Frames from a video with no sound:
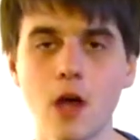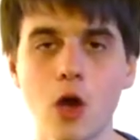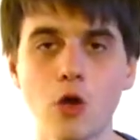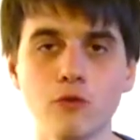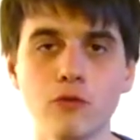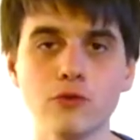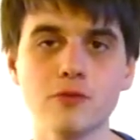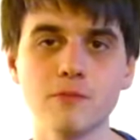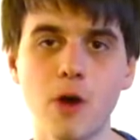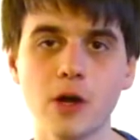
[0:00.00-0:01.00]
Whole
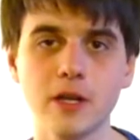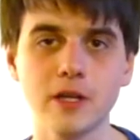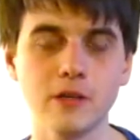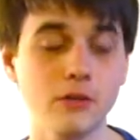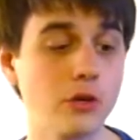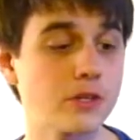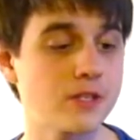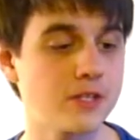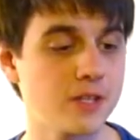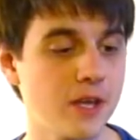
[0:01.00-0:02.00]
Foods Market in New York
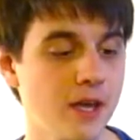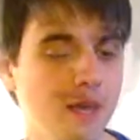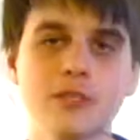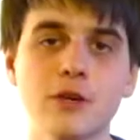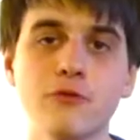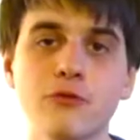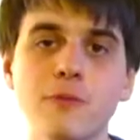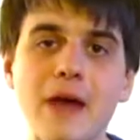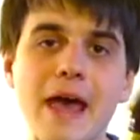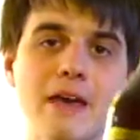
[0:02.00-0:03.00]
City. So
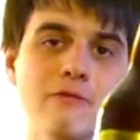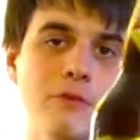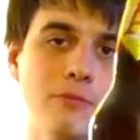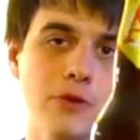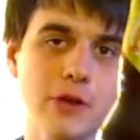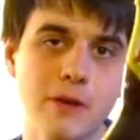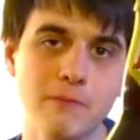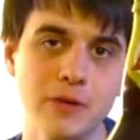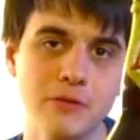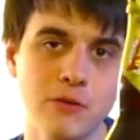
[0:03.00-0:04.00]
from the Avery Brewing
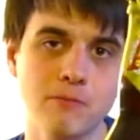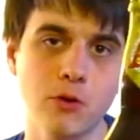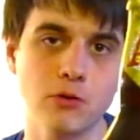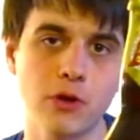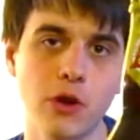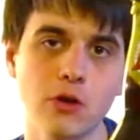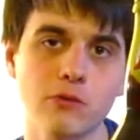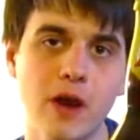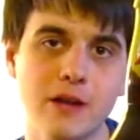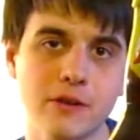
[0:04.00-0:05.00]
Company from Boulder,
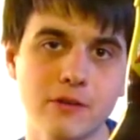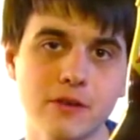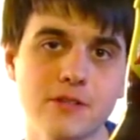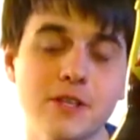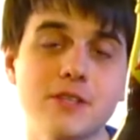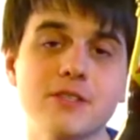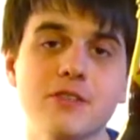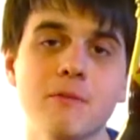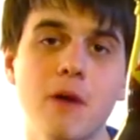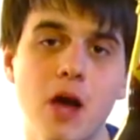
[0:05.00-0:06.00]
Colorado, this is
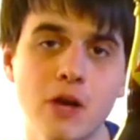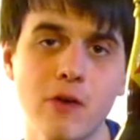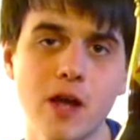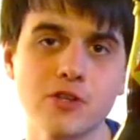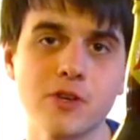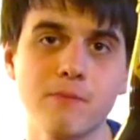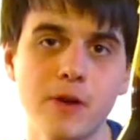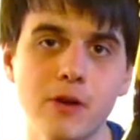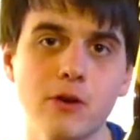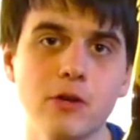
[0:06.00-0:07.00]
the Maharaja
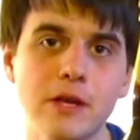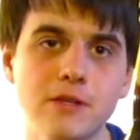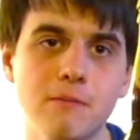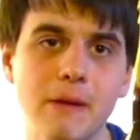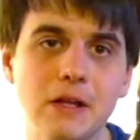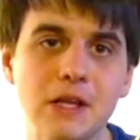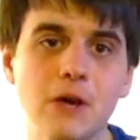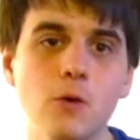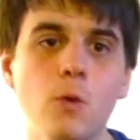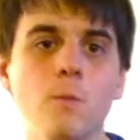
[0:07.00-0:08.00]
Imperial India Pale Ale.